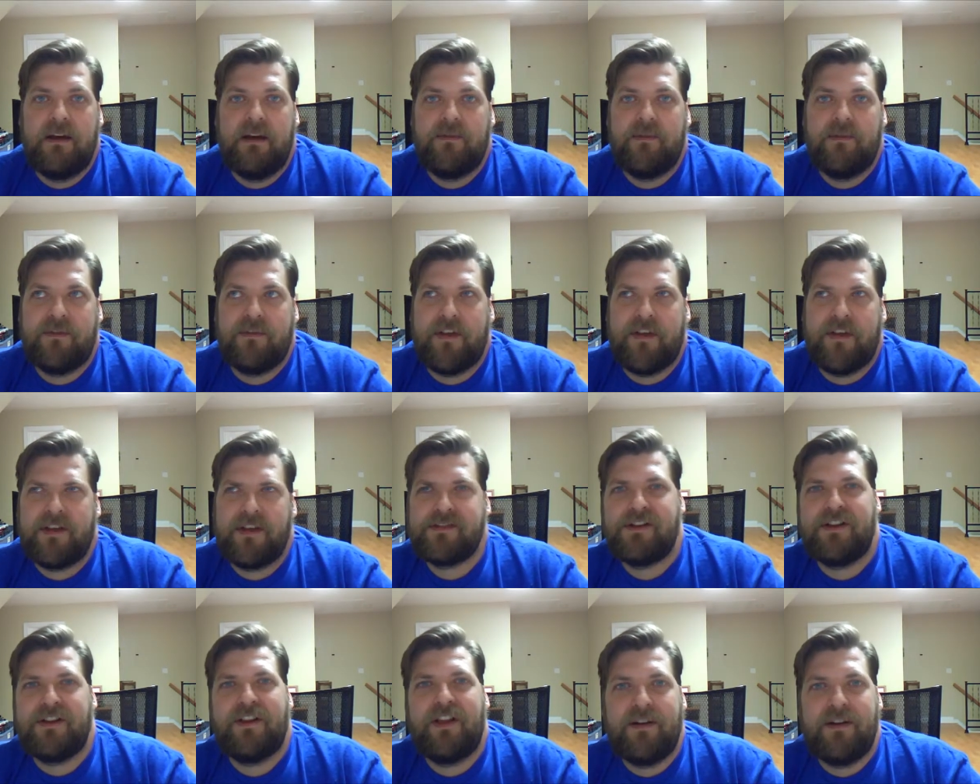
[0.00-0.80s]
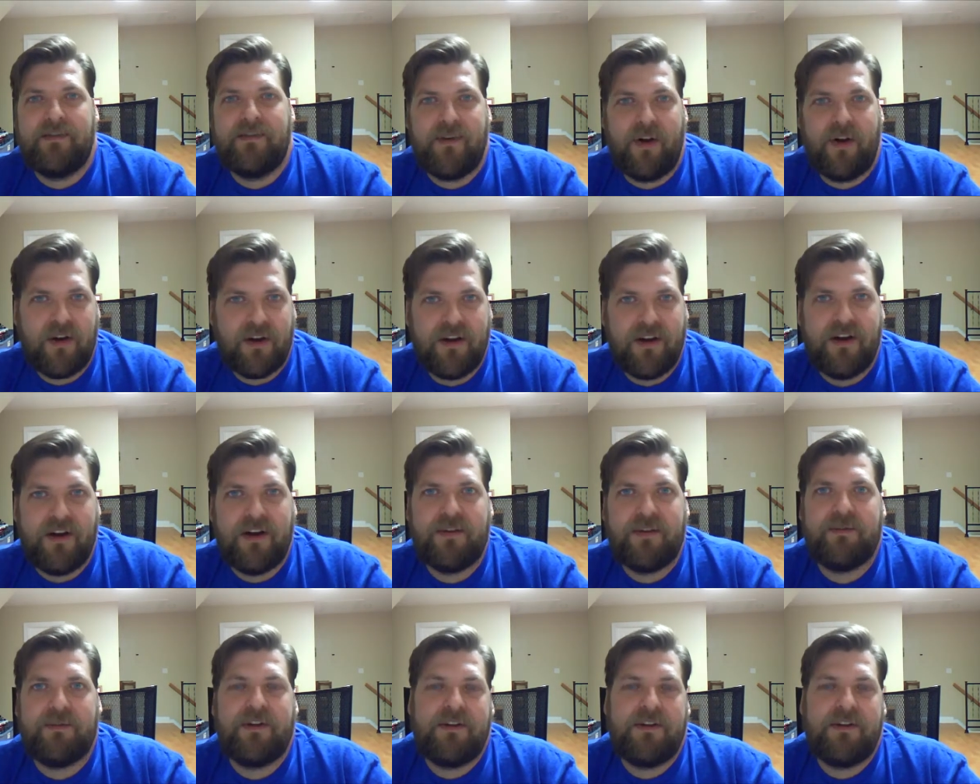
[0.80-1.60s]
There's actually a lot of
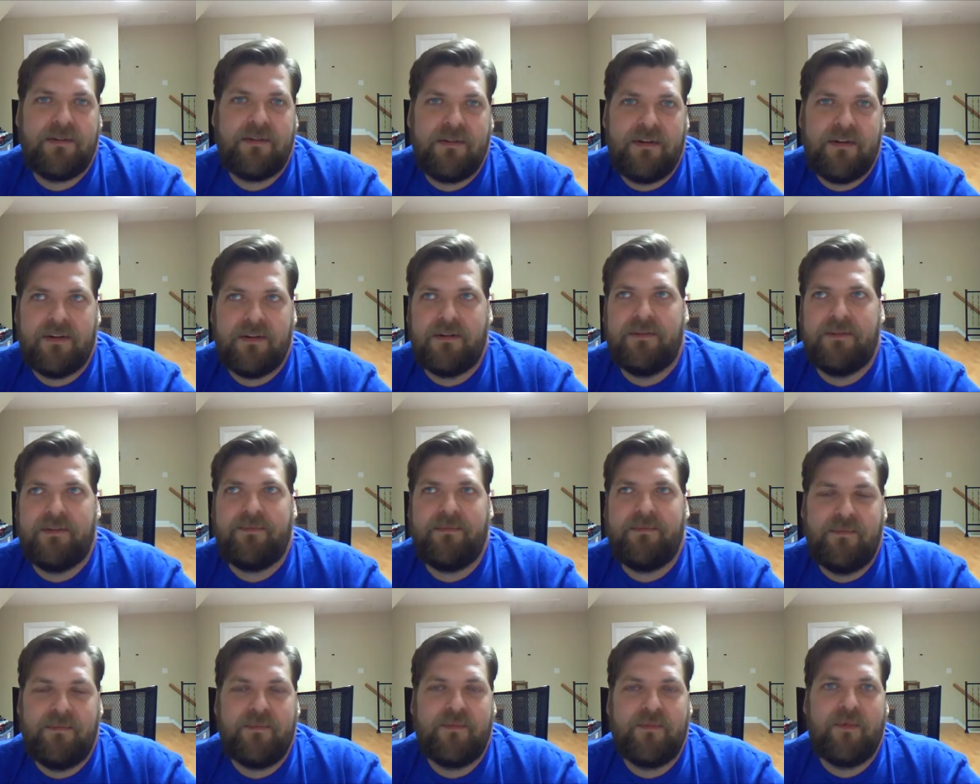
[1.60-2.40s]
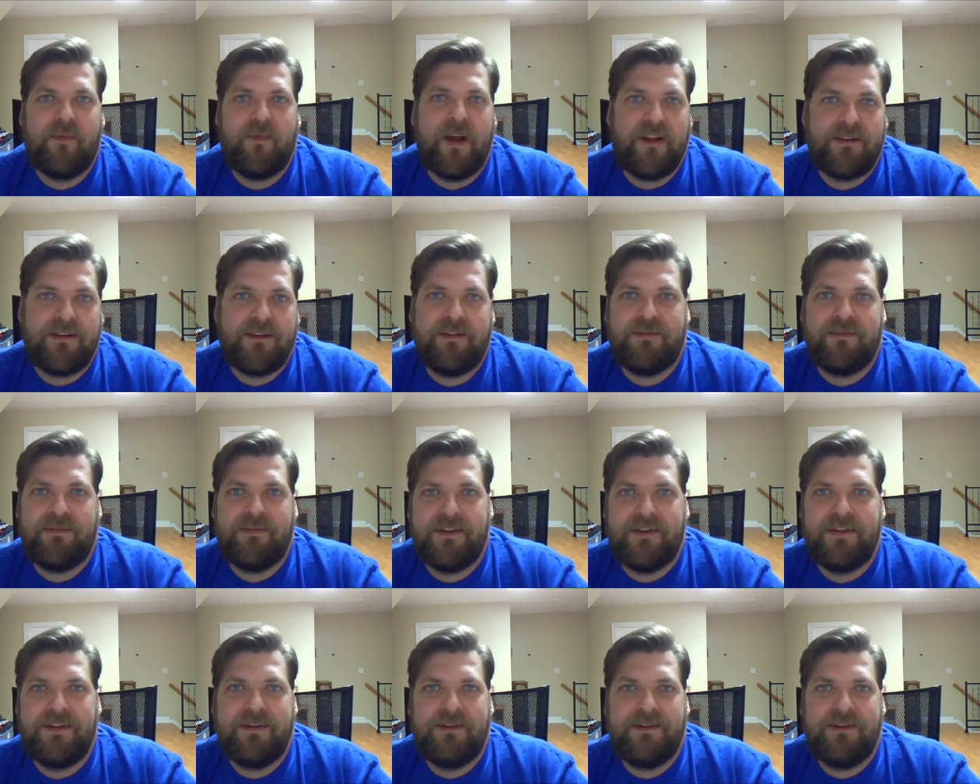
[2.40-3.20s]
argon running, or
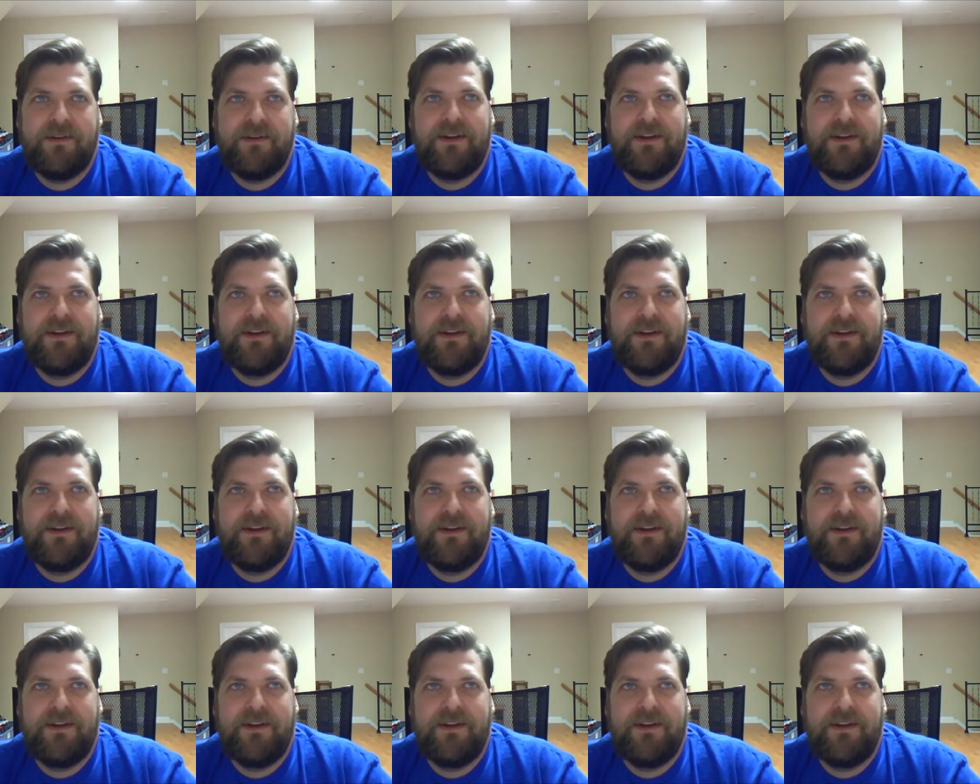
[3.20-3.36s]
relatively